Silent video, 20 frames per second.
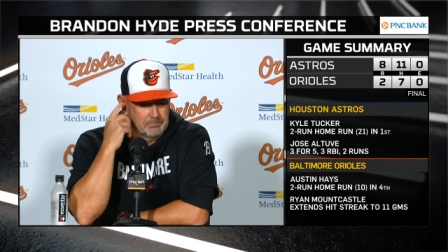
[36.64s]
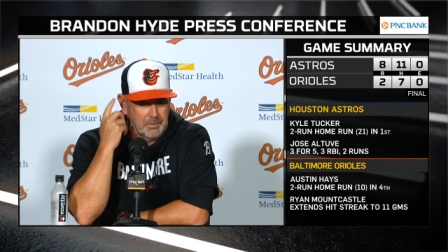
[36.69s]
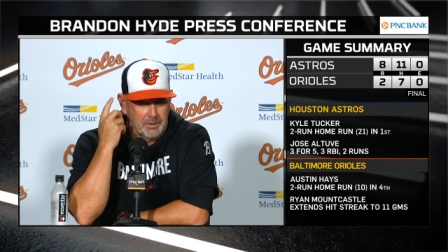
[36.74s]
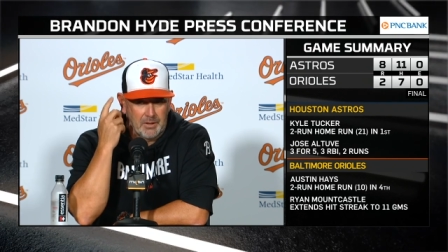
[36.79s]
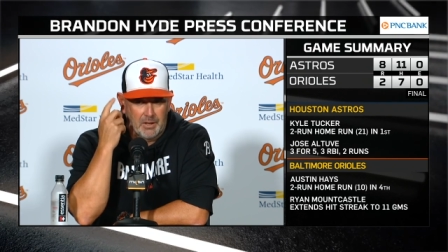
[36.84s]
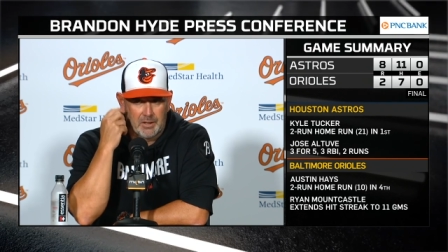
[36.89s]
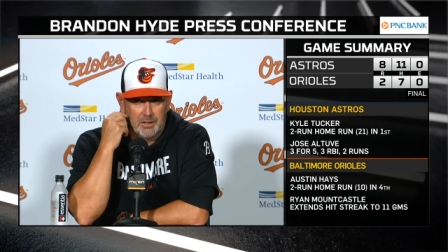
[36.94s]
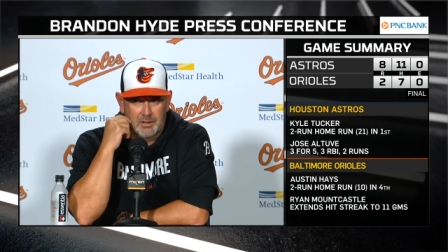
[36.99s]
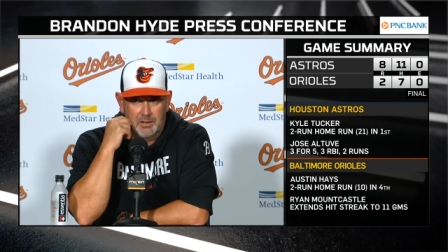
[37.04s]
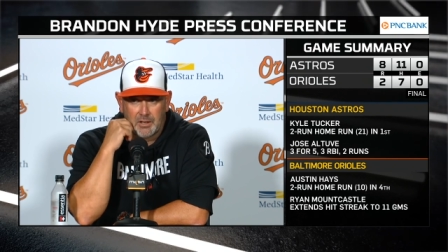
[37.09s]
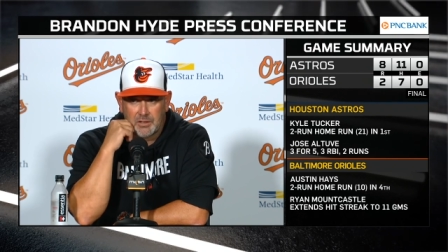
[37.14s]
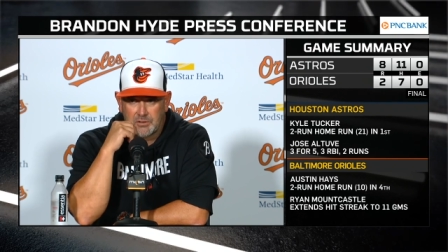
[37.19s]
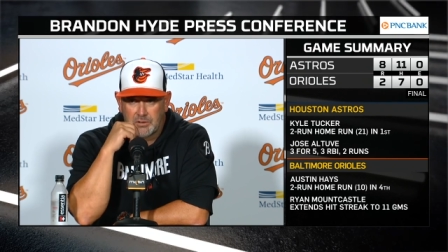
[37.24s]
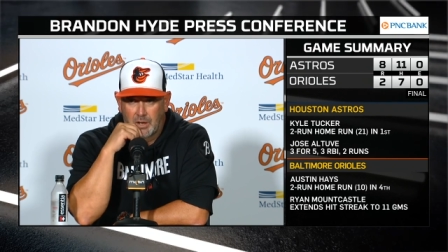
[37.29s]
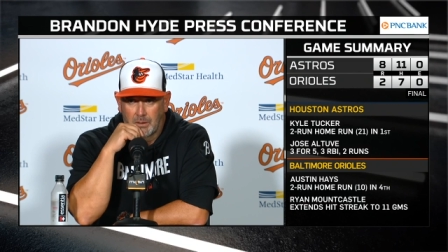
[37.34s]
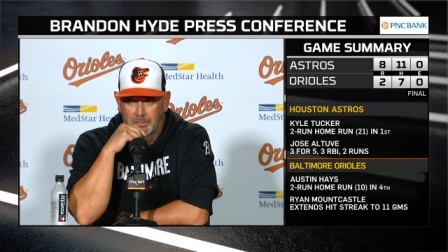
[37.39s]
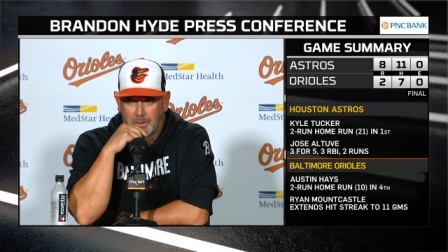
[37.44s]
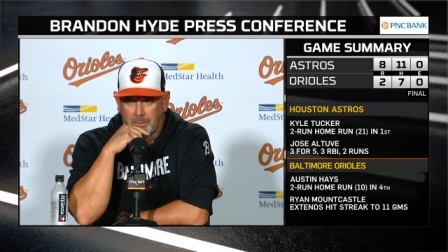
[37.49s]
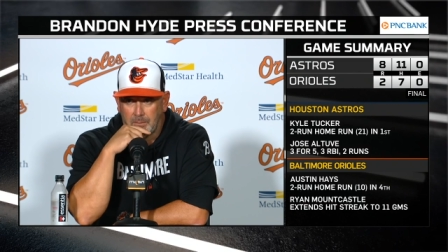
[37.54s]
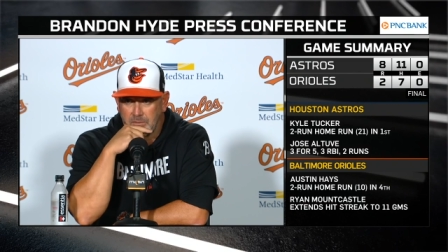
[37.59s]
but I did a nice
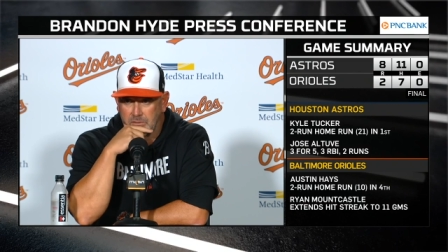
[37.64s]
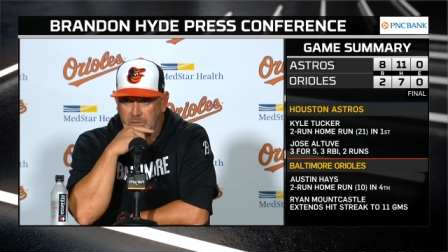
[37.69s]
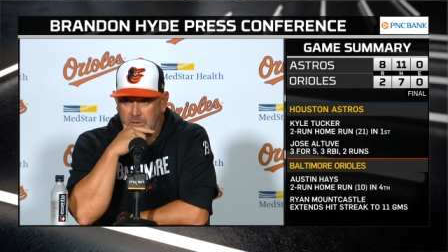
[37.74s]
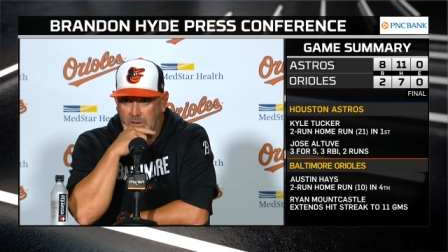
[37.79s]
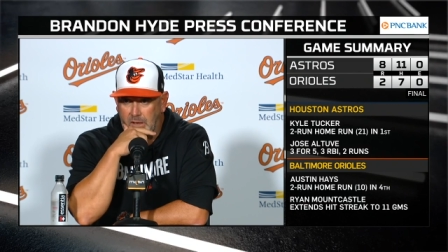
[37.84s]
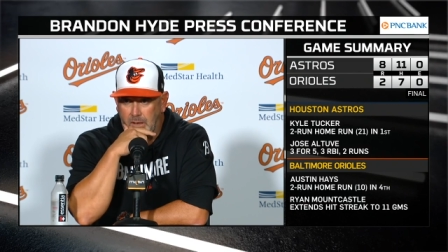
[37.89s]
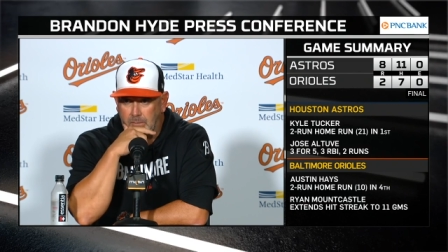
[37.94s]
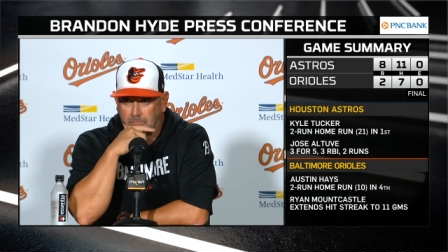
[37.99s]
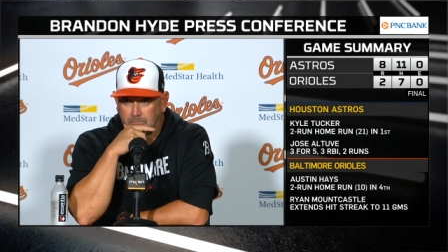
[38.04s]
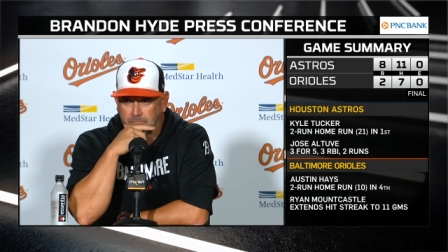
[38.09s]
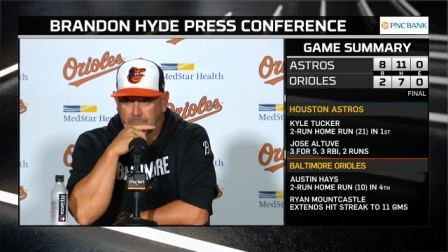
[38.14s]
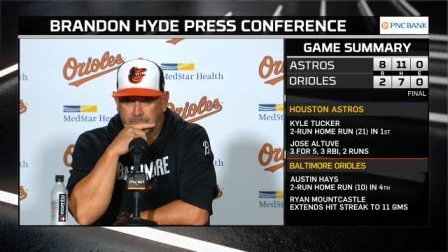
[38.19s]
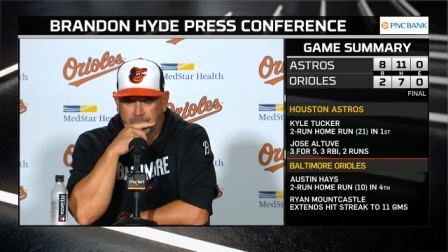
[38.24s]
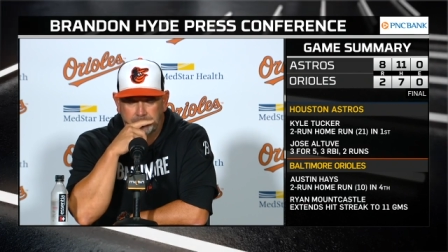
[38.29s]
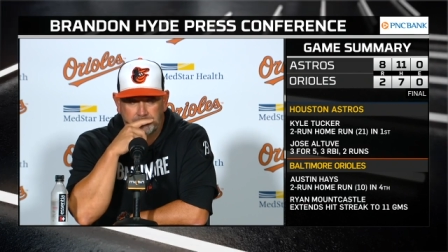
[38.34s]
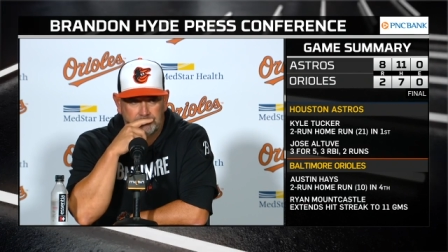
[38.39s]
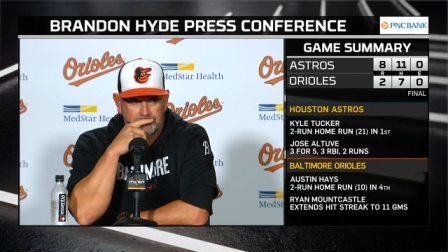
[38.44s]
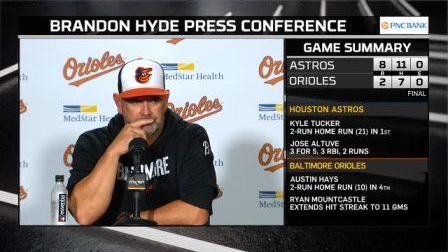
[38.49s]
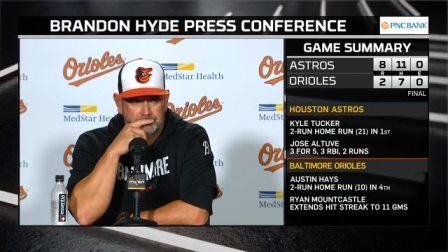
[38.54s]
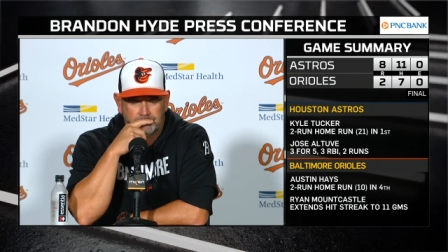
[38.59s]
job, kept us in the game.
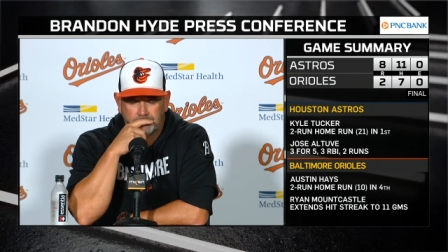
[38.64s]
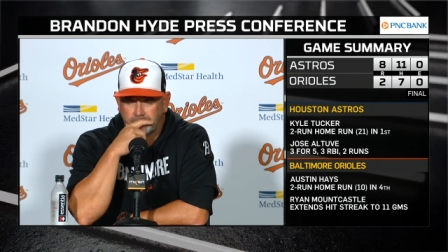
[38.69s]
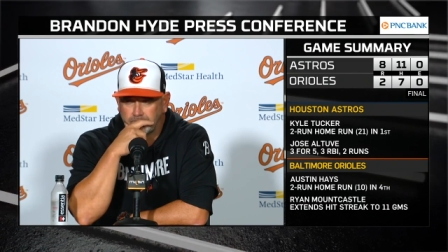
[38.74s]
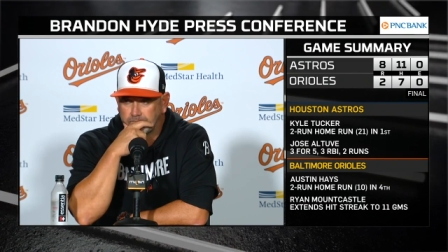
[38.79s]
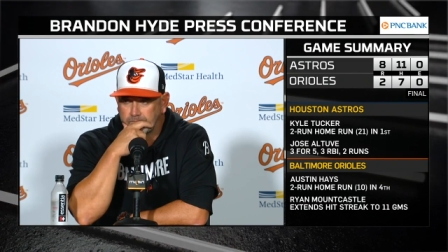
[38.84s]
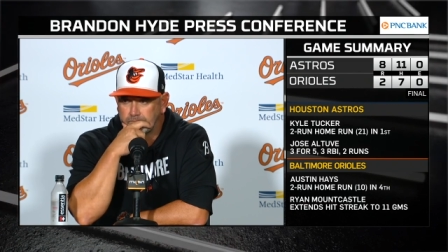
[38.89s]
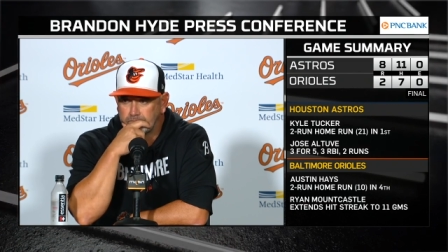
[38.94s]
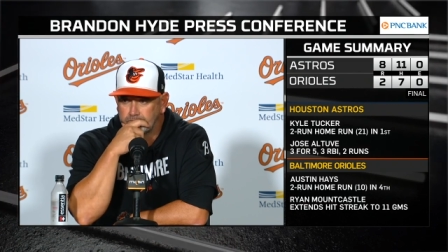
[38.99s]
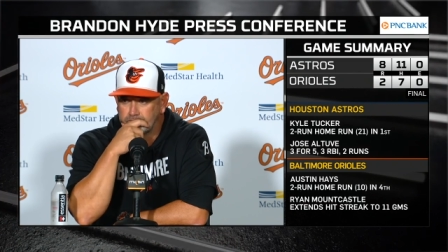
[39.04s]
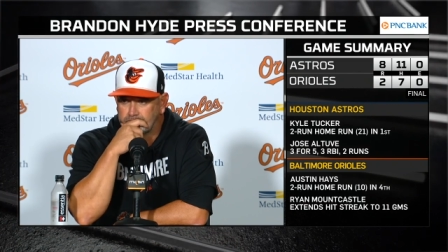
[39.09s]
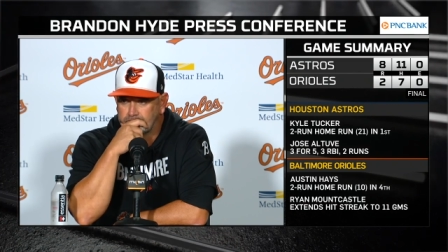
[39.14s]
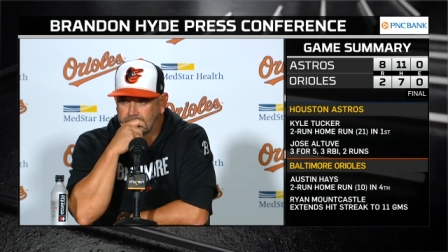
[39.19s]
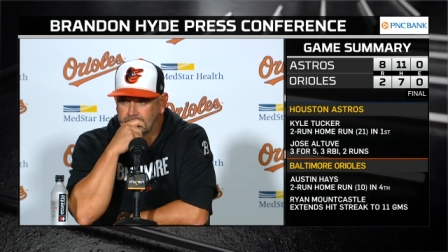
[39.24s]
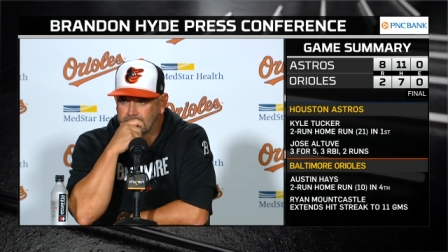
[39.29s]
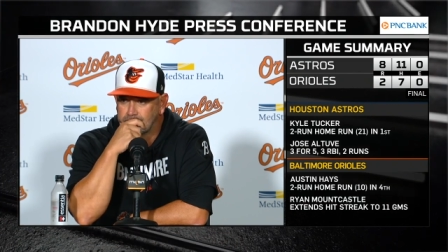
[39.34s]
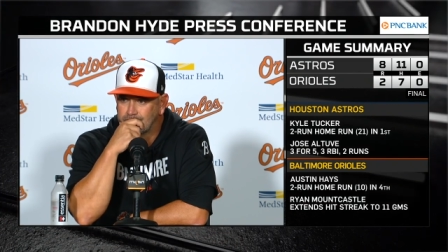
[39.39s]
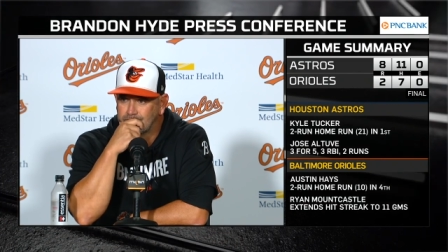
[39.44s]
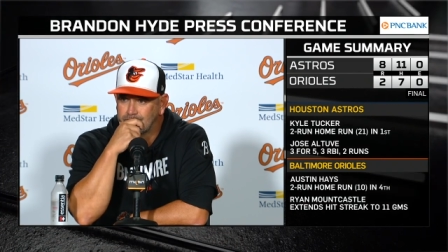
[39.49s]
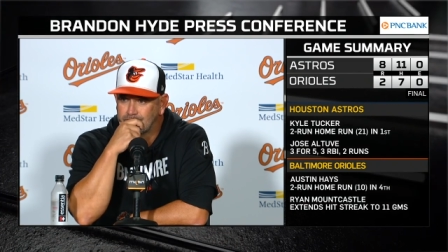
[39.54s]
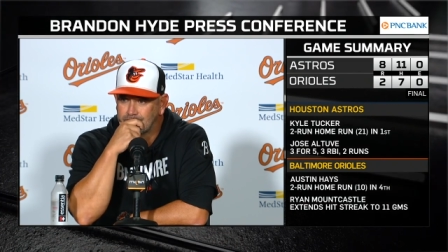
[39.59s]
He's had to work out
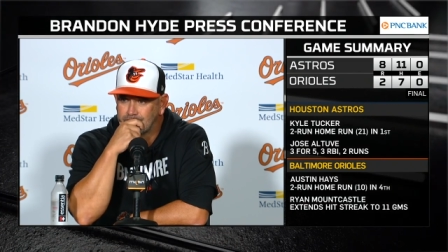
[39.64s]
of